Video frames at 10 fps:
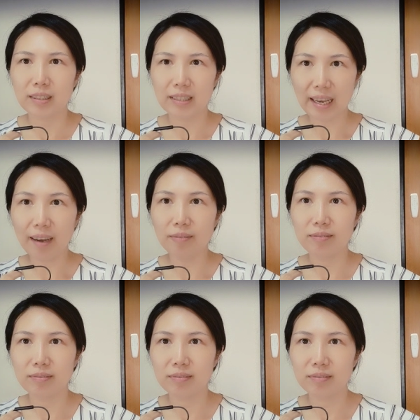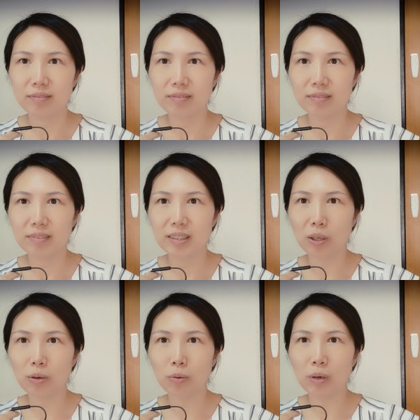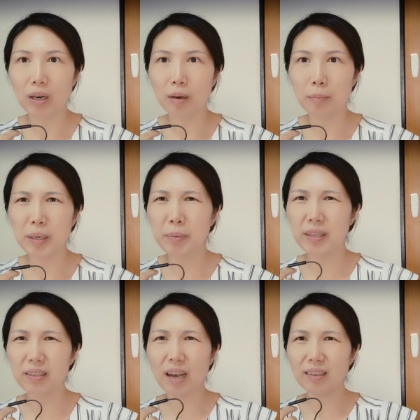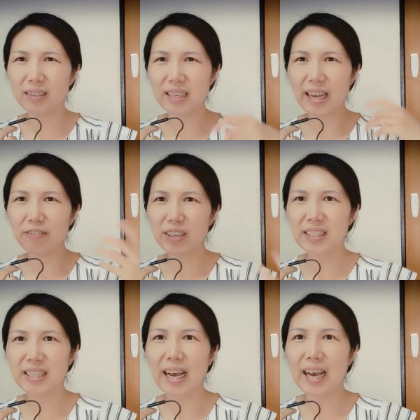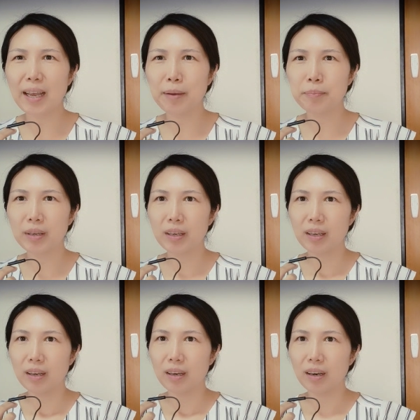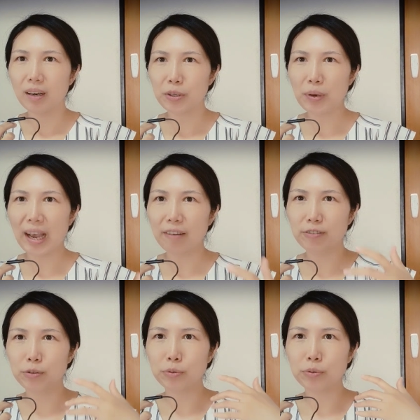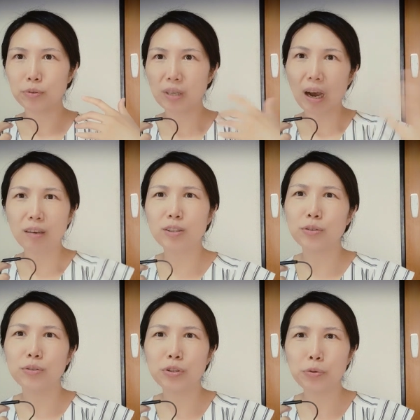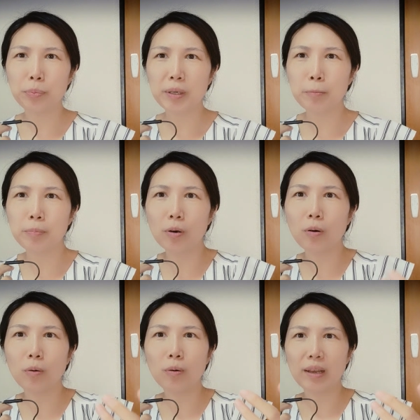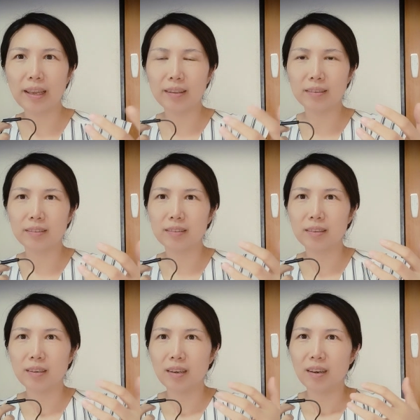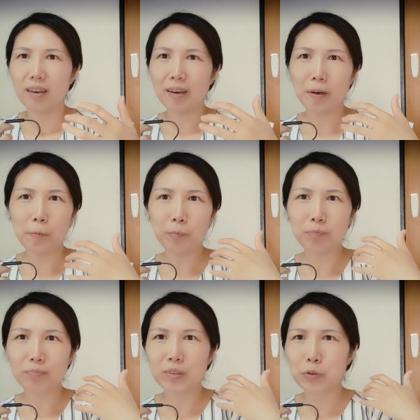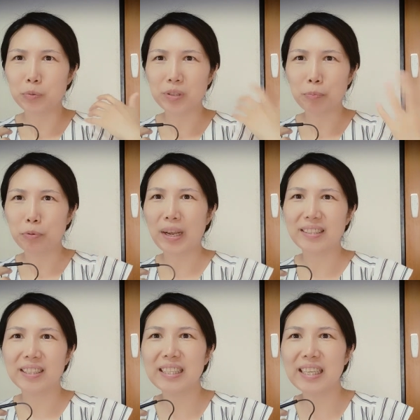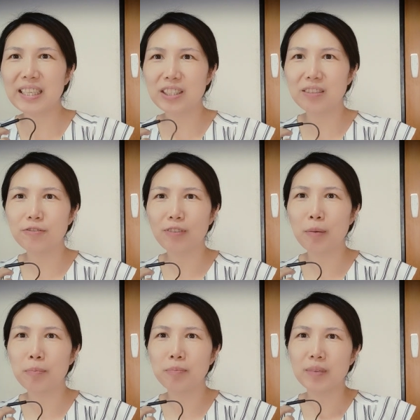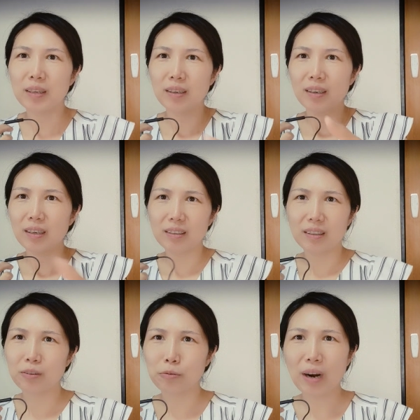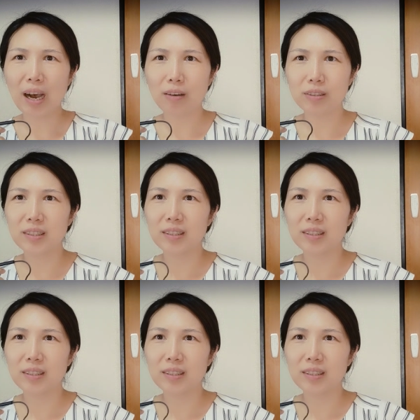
yeah. So uh, maybe not every time uh, you have to talk to new people and um, do some presentation from the crowds.